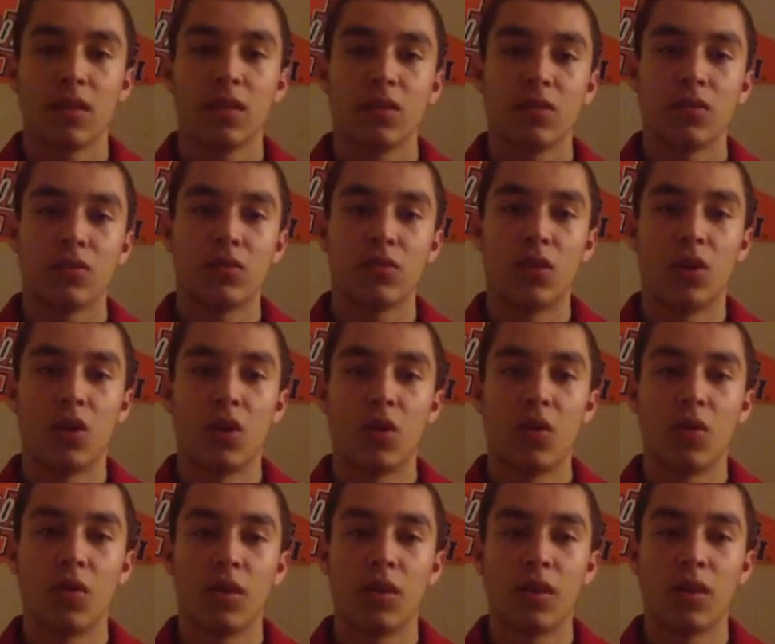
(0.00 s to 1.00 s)

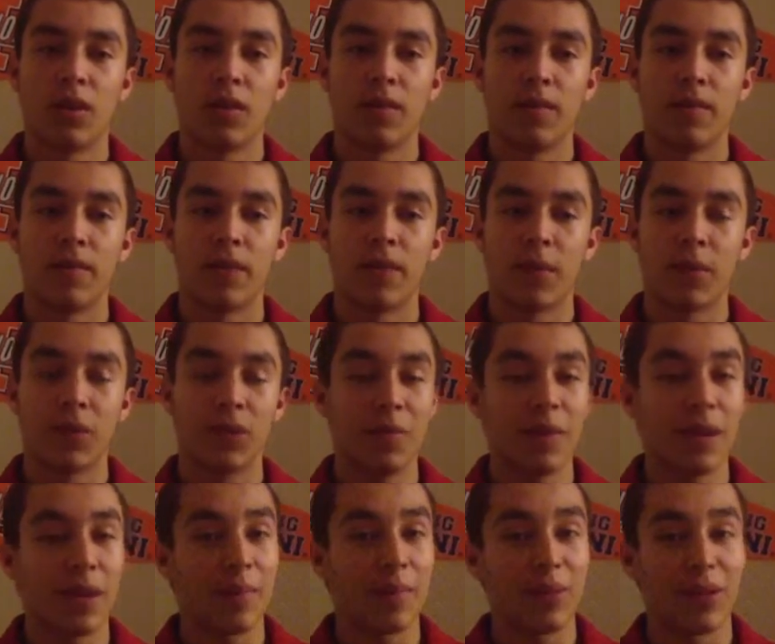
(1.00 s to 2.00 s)
So um, I'm really
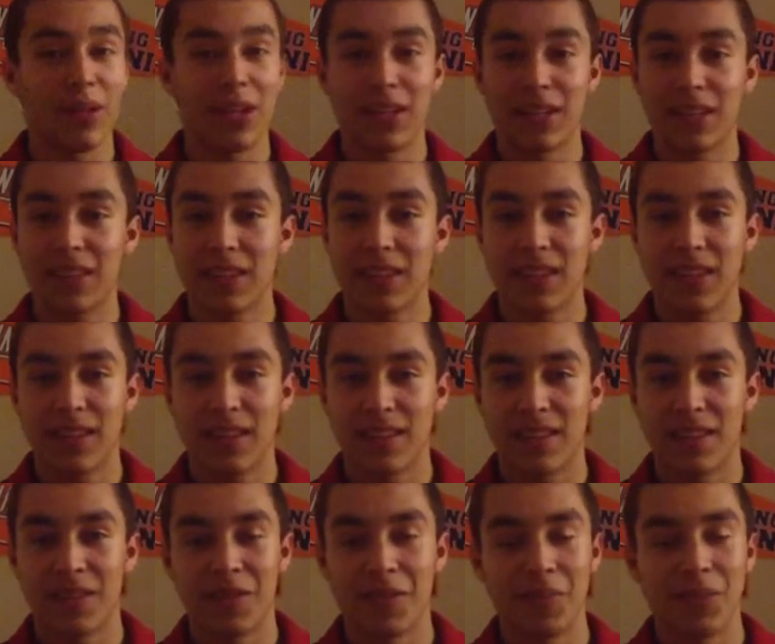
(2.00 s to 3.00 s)
bad at planning things, and
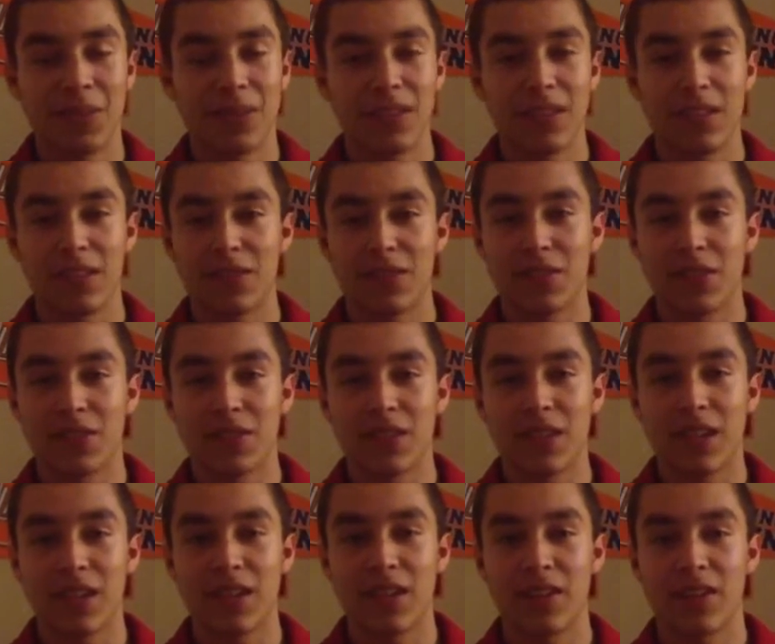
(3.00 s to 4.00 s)
hopefully this thing turns
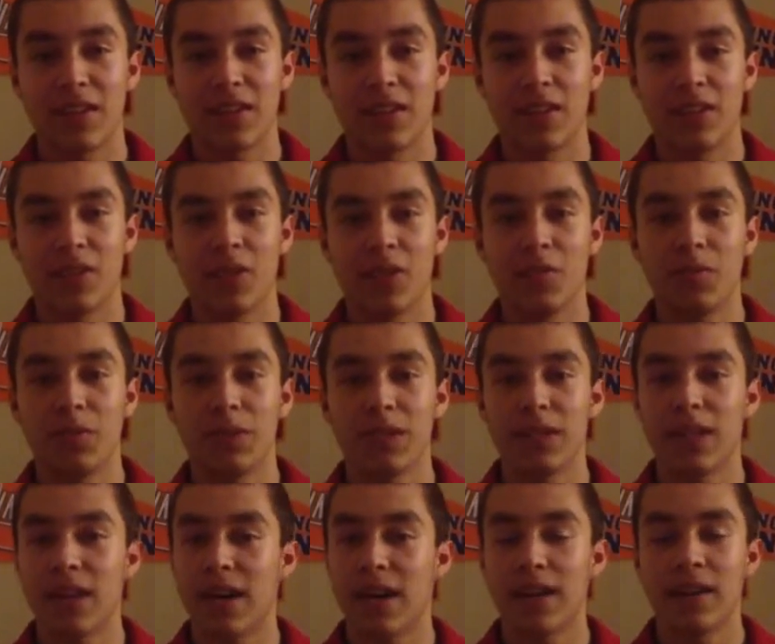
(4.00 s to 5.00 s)
out, and you know, hopefully
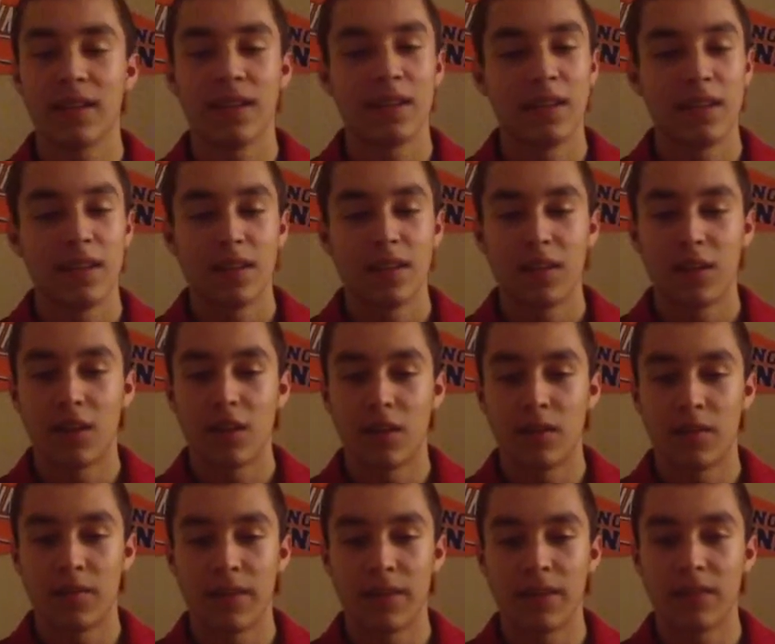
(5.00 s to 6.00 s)
God um,
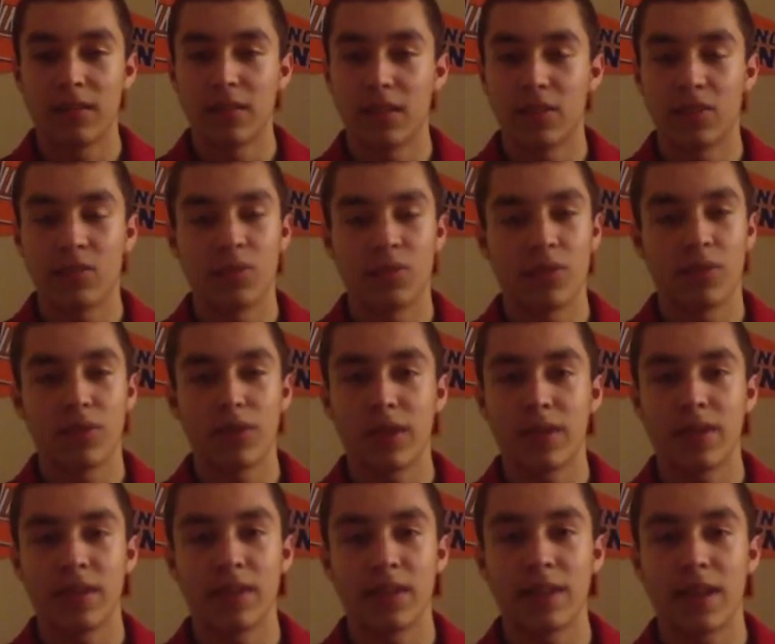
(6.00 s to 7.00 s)
makes like great
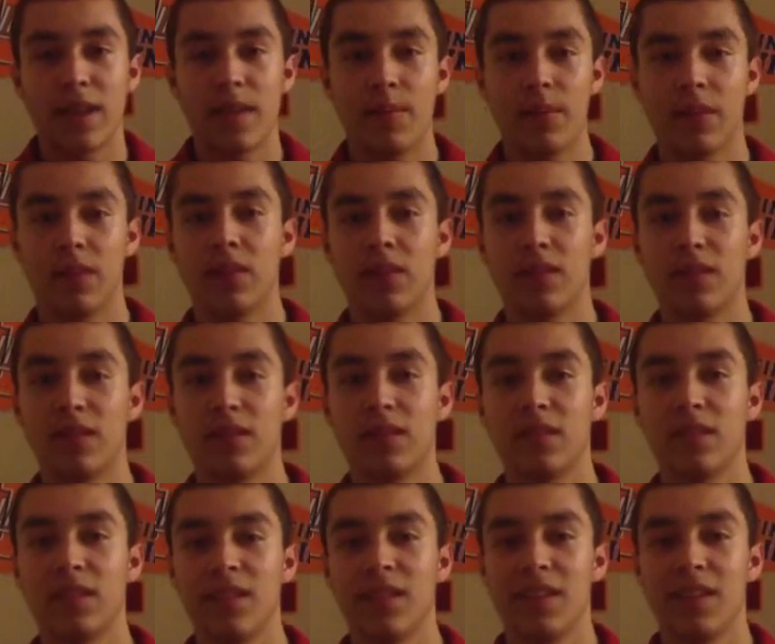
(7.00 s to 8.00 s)
things happen. Cause
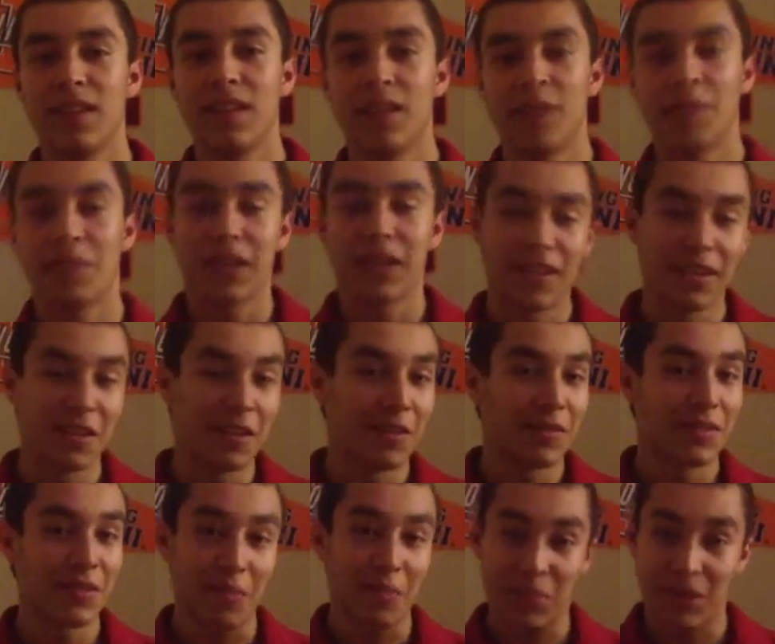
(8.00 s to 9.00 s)
I'm kind of
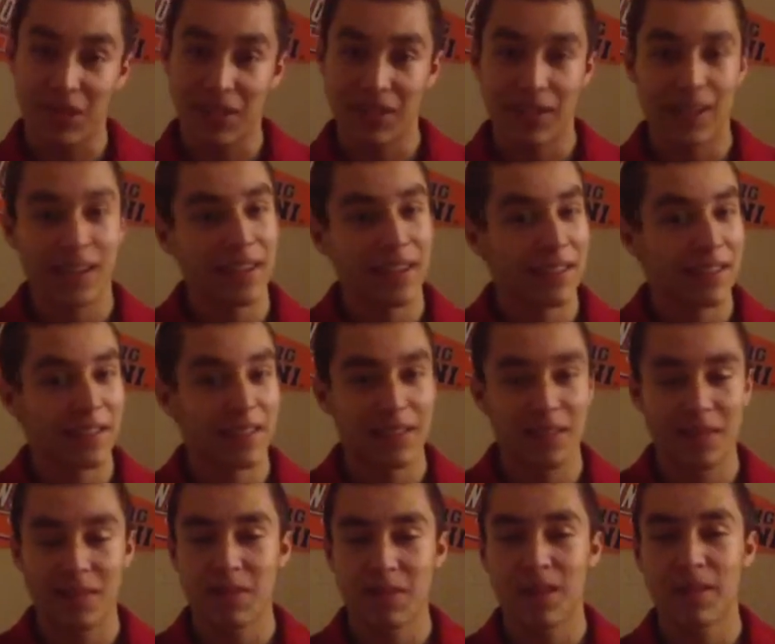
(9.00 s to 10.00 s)
nervous, but kind of excited at the
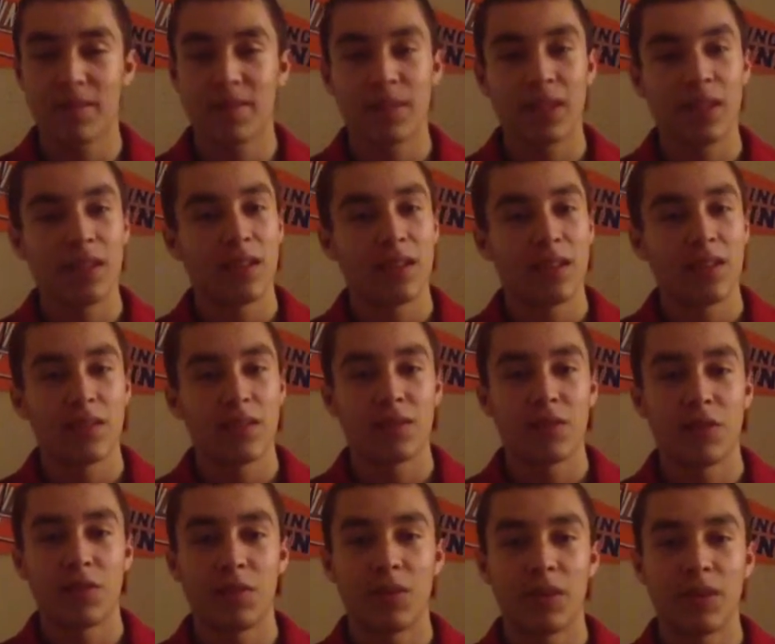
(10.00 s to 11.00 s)
same time. So
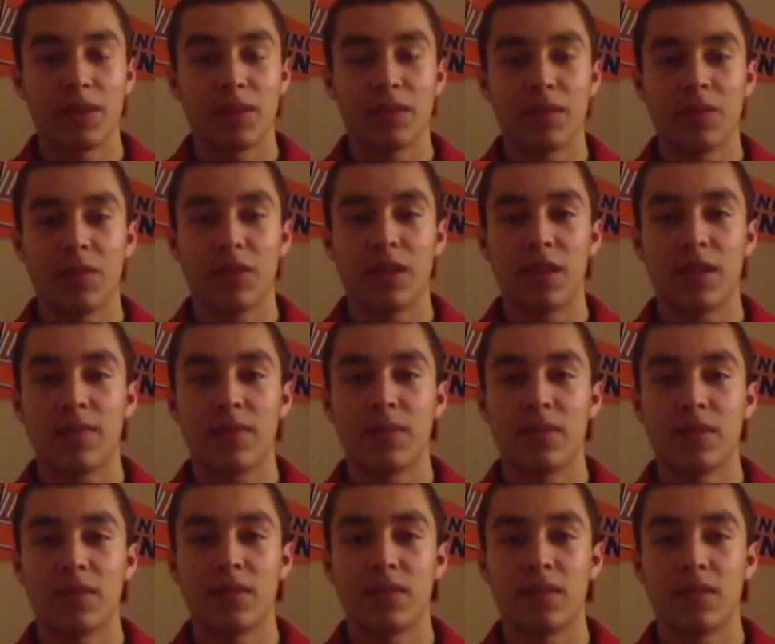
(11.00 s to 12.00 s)
I'm wanting to see what
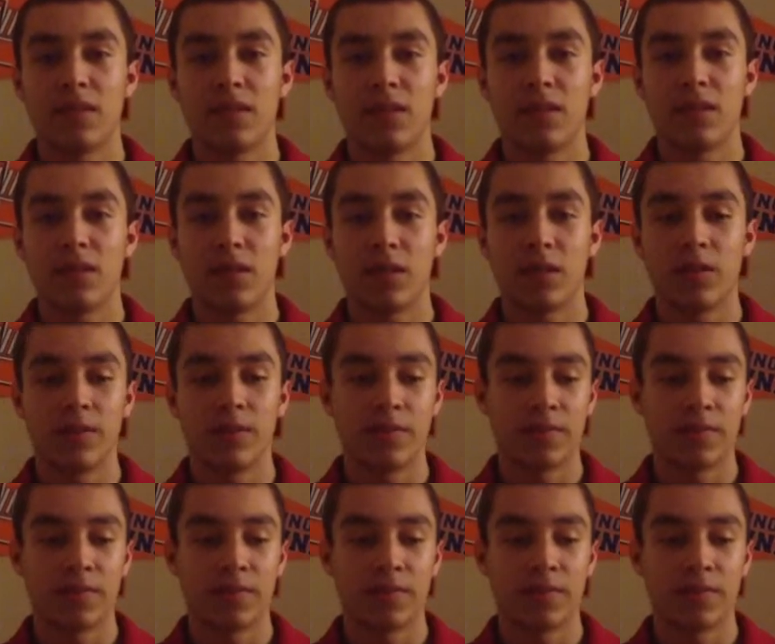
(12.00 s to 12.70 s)
happens and um,